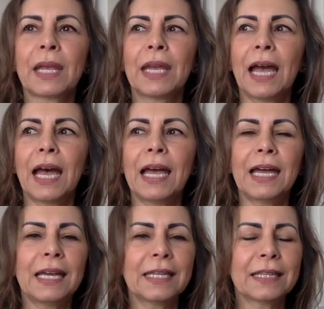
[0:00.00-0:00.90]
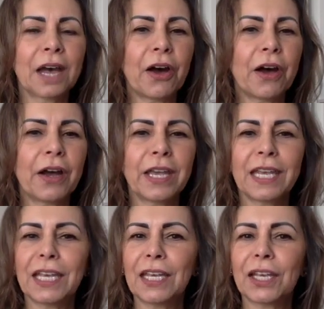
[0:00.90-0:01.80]
And I
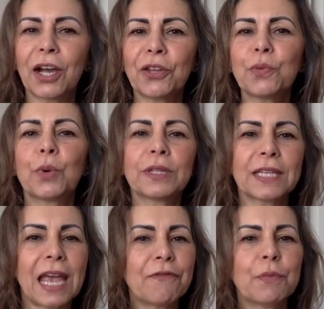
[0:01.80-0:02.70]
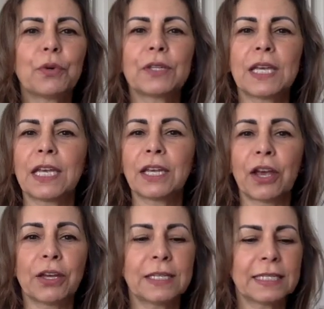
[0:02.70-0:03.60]
kind of want everybody,
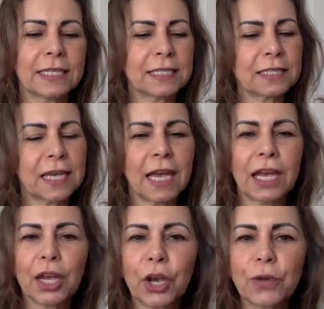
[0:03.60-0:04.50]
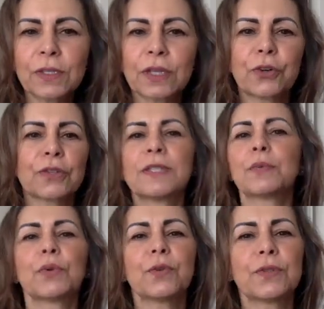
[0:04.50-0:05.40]
this is goes across the
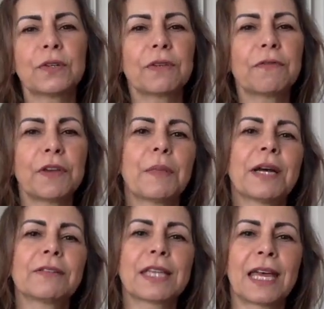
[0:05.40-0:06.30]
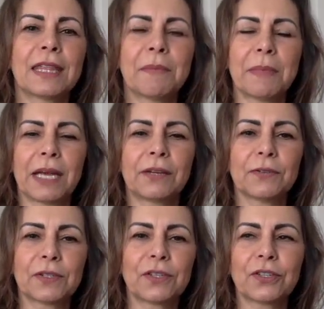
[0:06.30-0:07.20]
board to the females and the
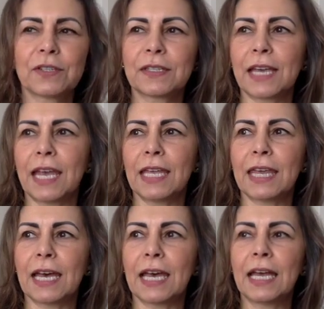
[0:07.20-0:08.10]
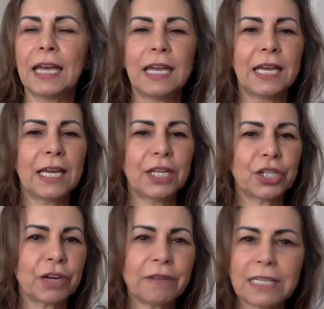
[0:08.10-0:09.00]
males to just say that
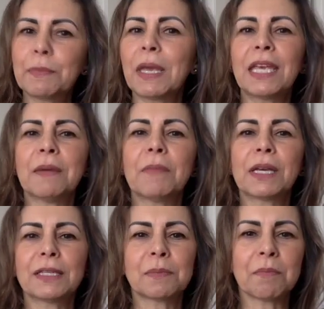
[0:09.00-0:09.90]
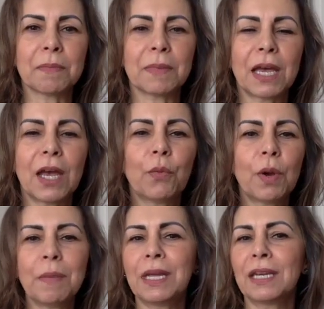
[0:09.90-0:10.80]
generally speaking, because
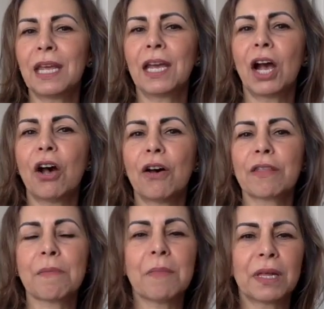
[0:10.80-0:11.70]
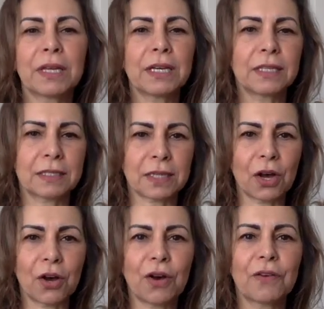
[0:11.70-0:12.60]
women are the mothers
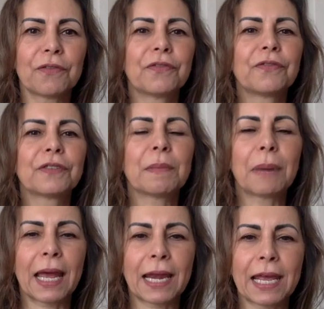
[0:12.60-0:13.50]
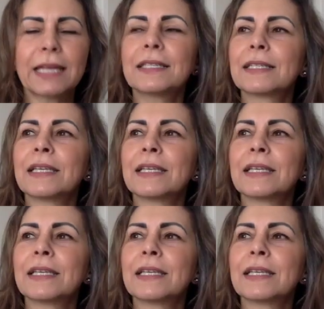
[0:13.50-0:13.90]
of the planet,